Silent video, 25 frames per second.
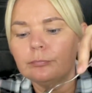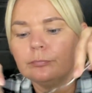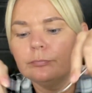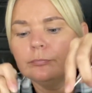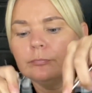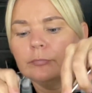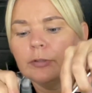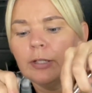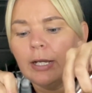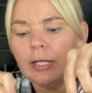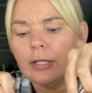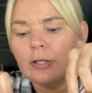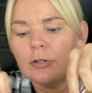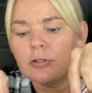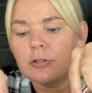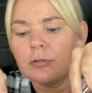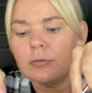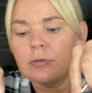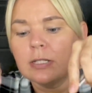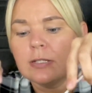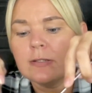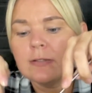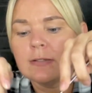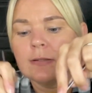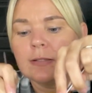I had to do
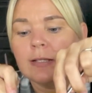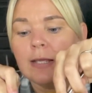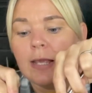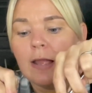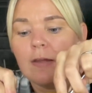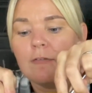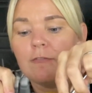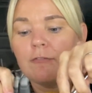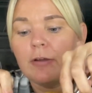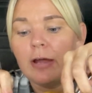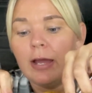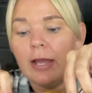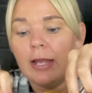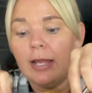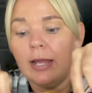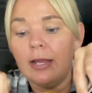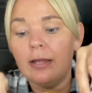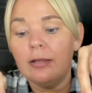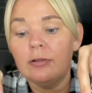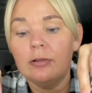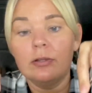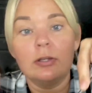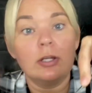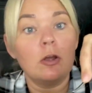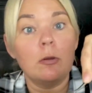these in the air fryer
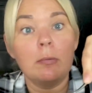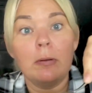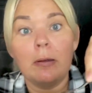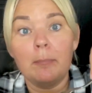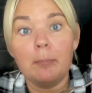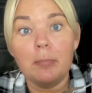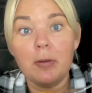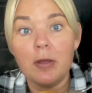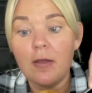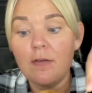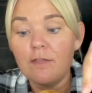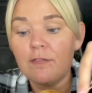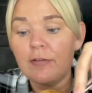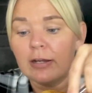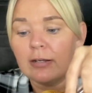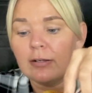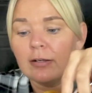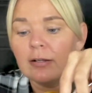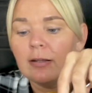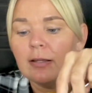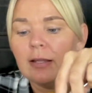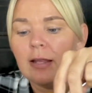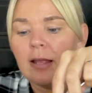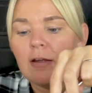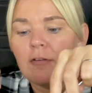and they come out perfect in
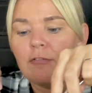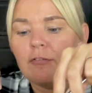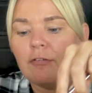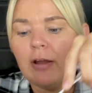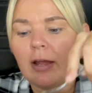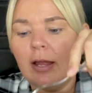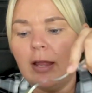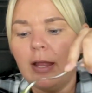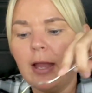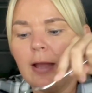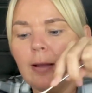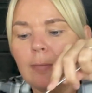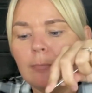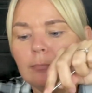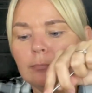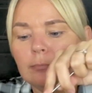the air fryer.